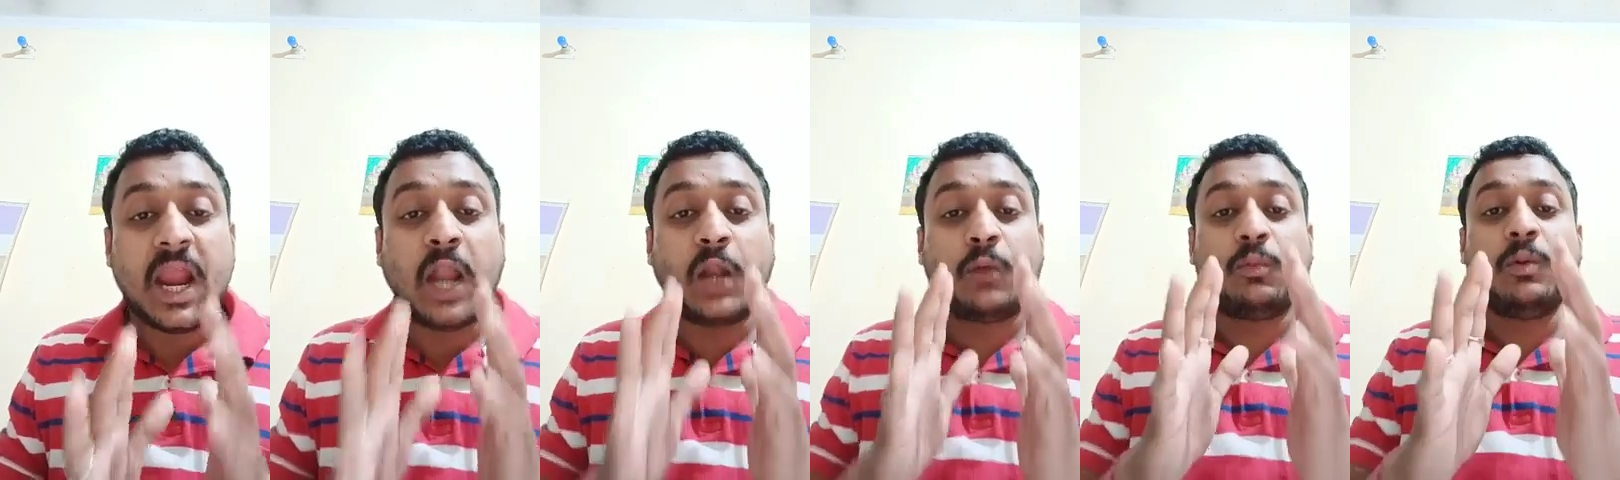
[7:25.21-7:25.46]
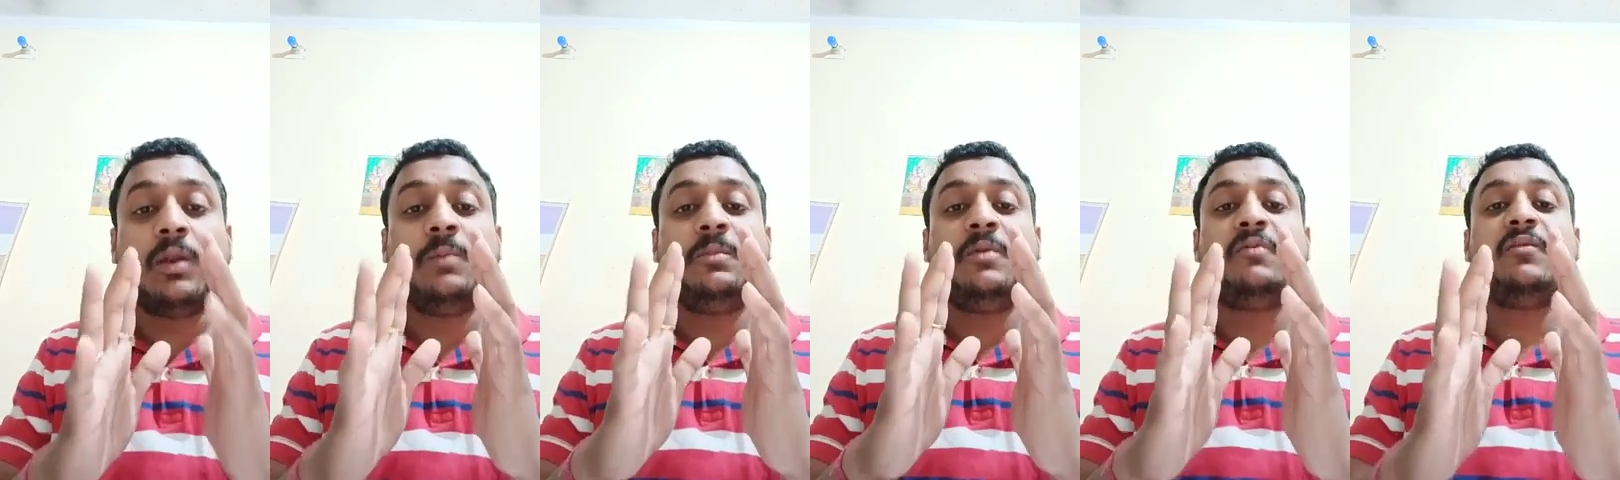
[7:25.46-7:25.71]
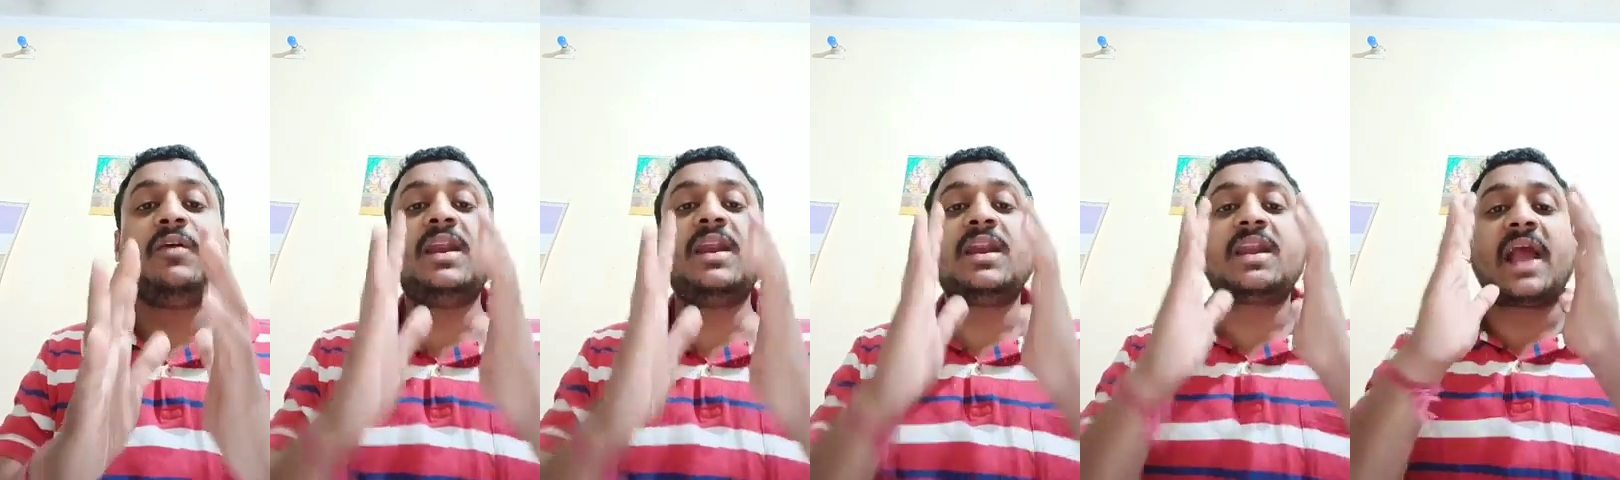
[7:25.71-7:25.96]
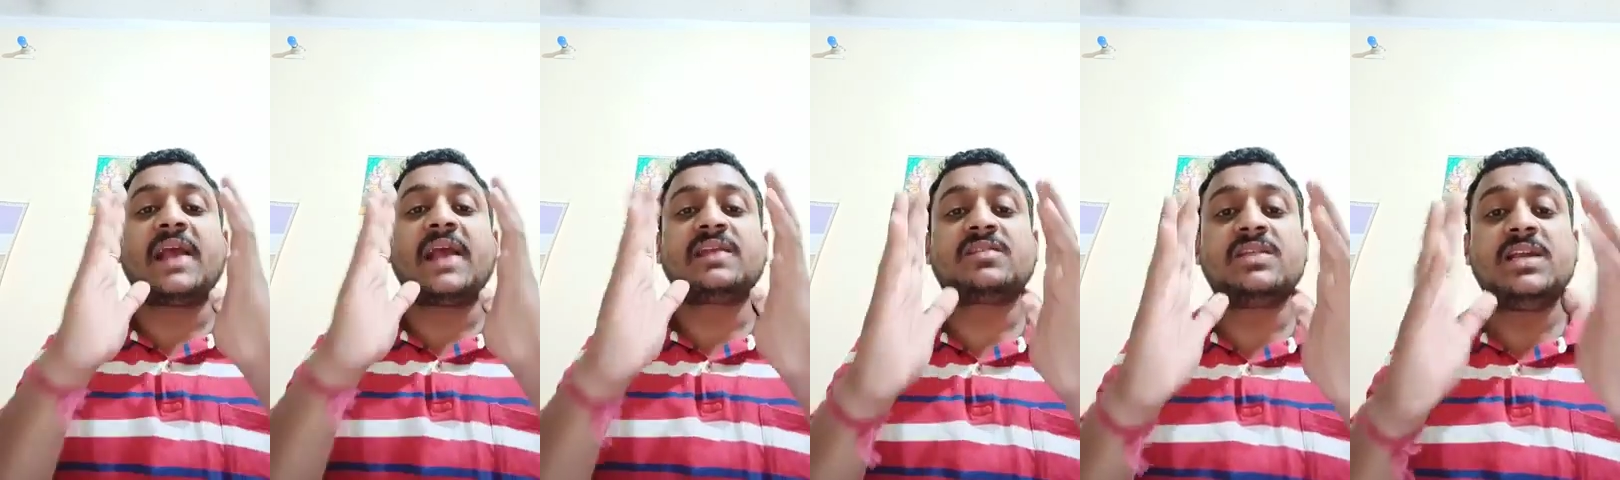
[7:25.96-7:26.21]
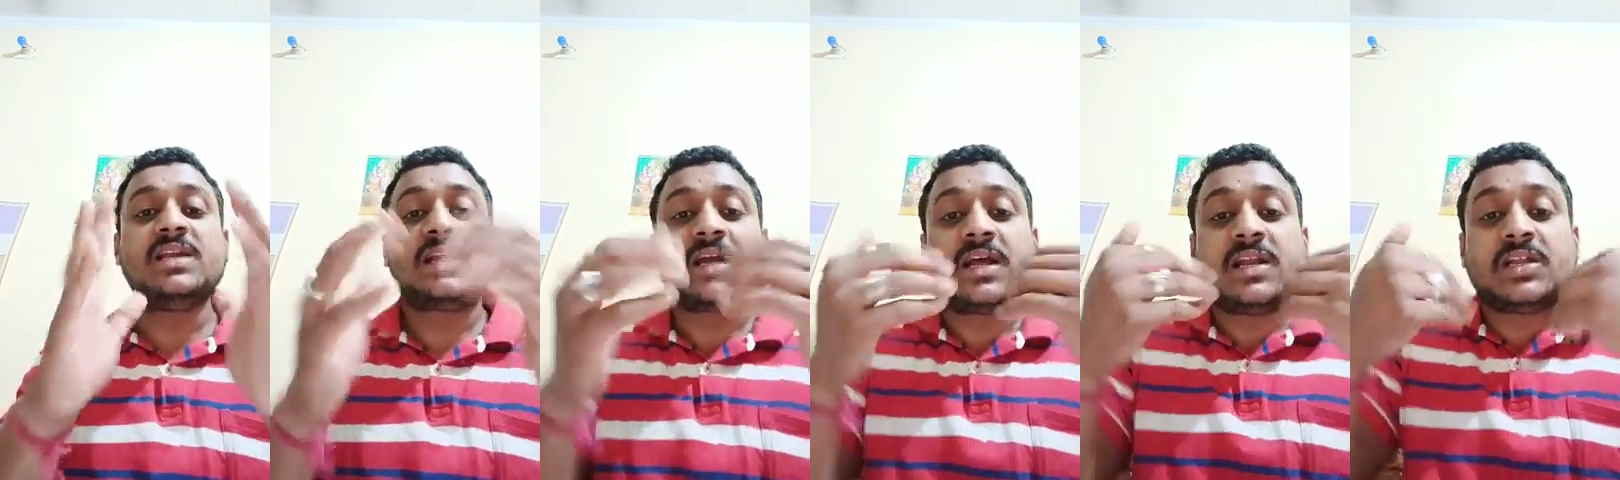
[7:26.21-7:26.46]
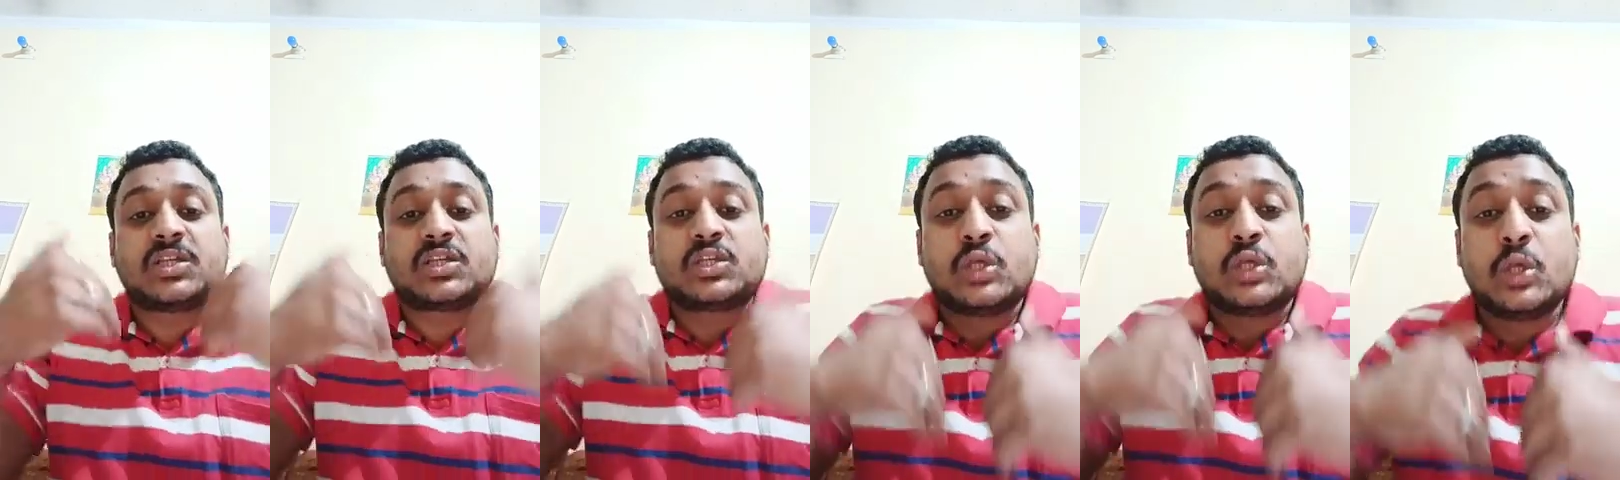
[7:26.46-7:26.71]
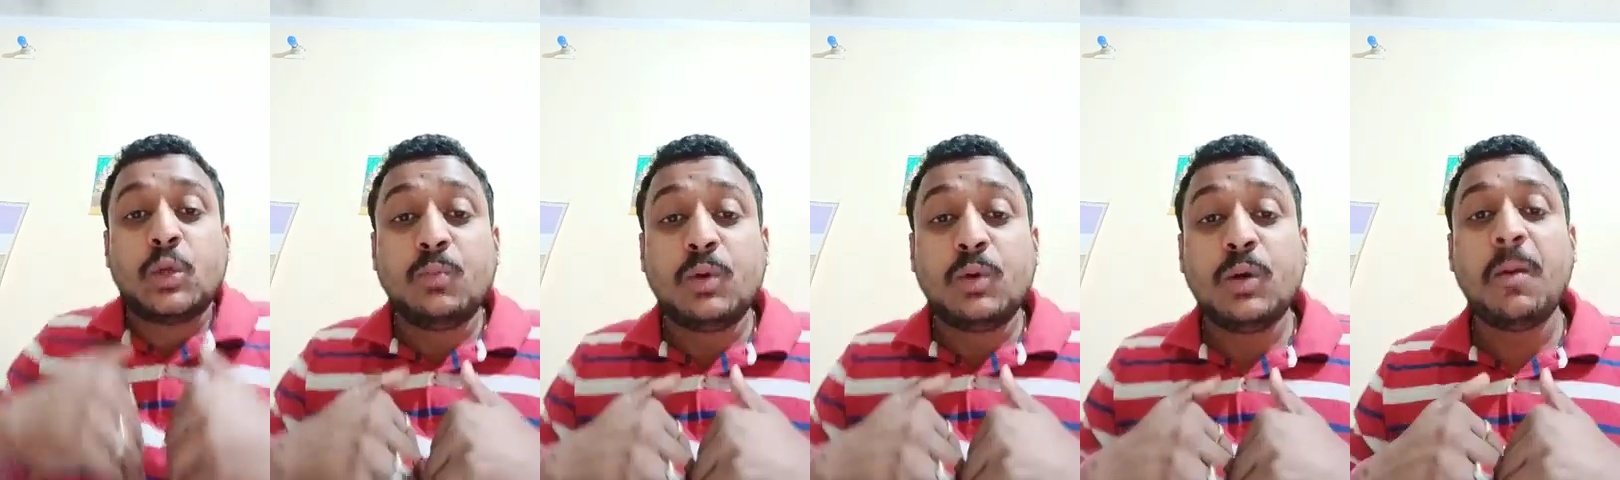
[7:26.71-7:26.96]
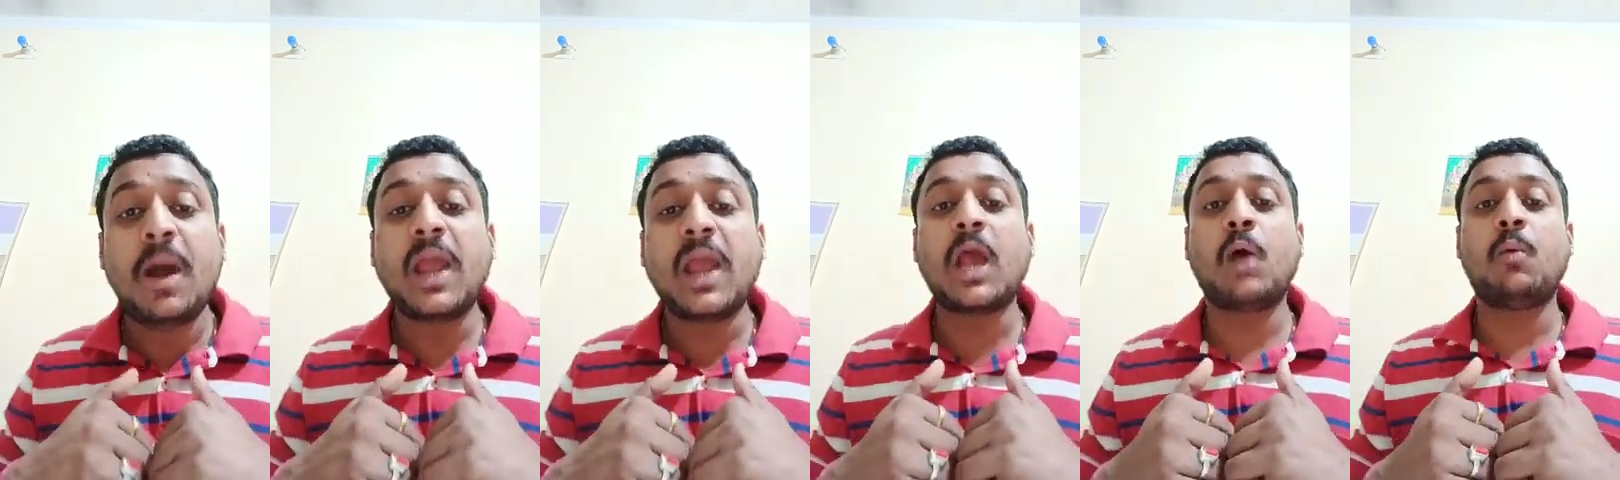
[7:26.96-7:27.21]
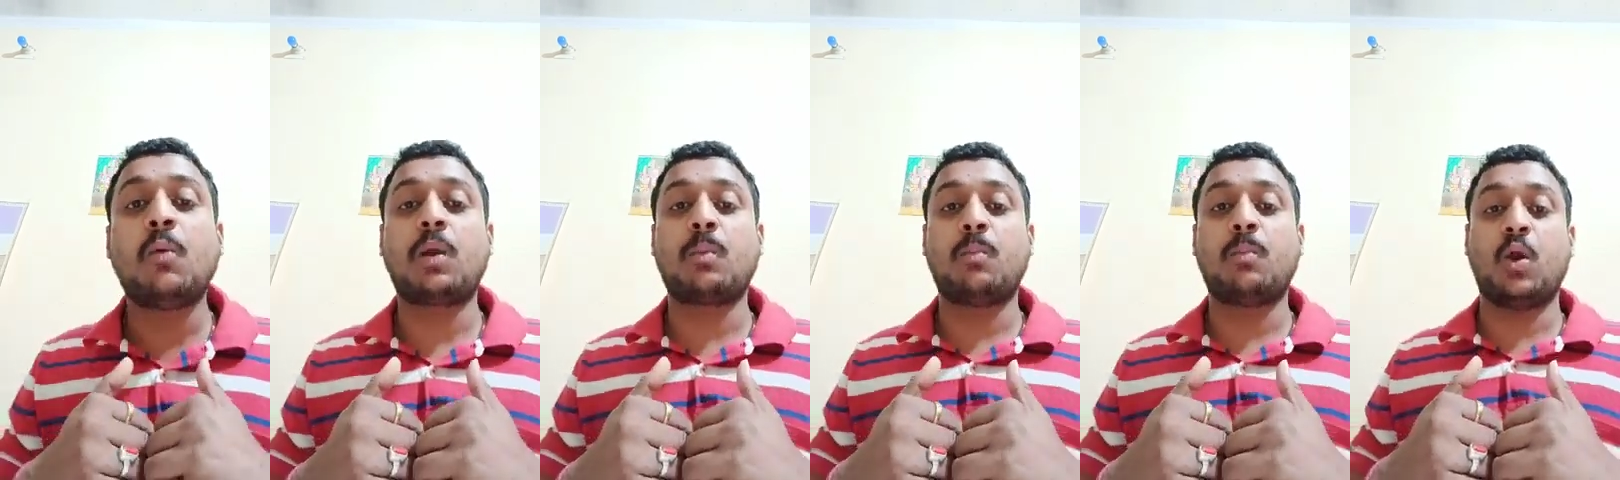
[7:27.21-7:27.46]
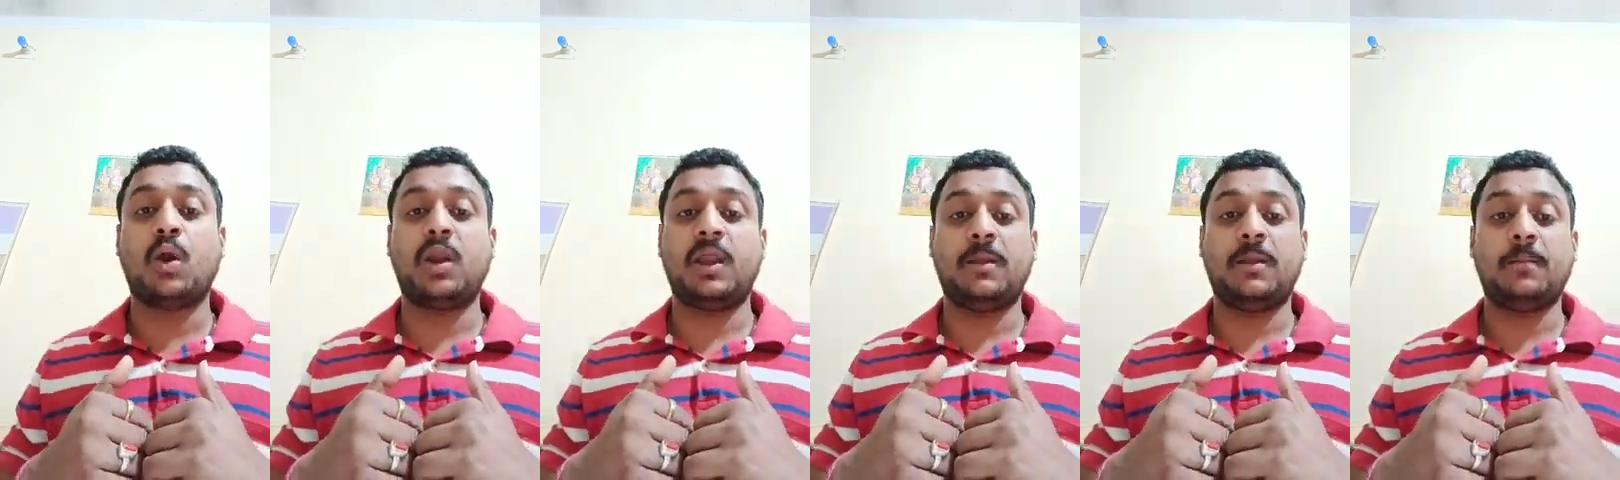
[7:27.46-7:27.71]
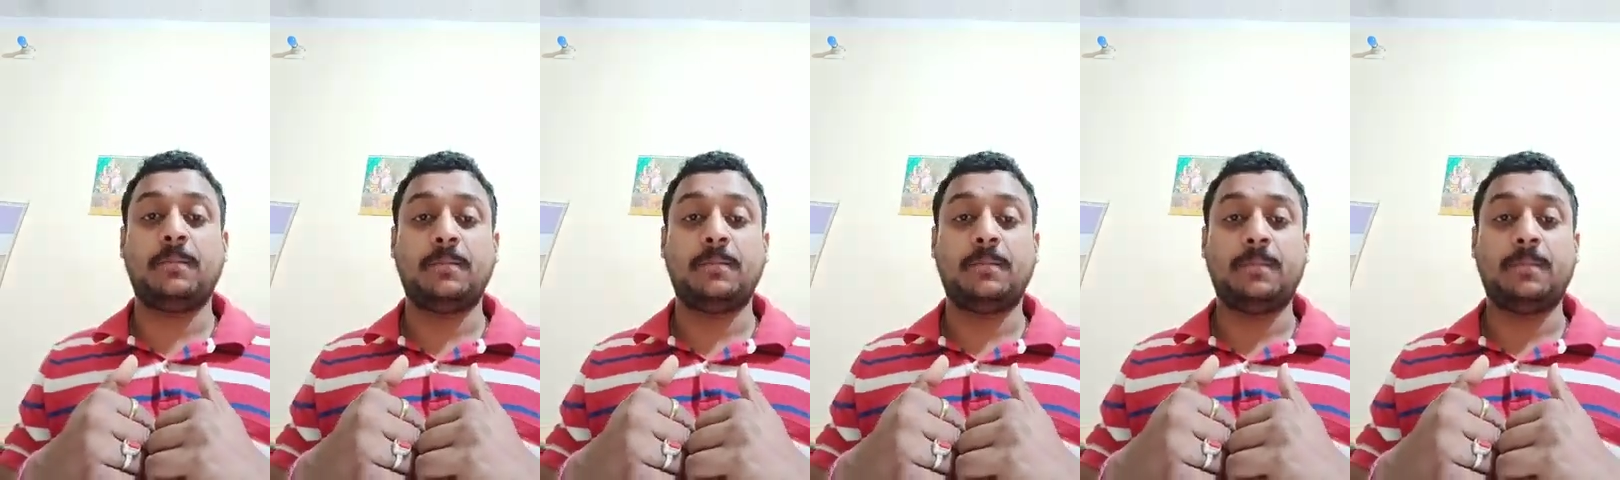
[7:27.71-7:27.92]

it will be very nicely consumed by our body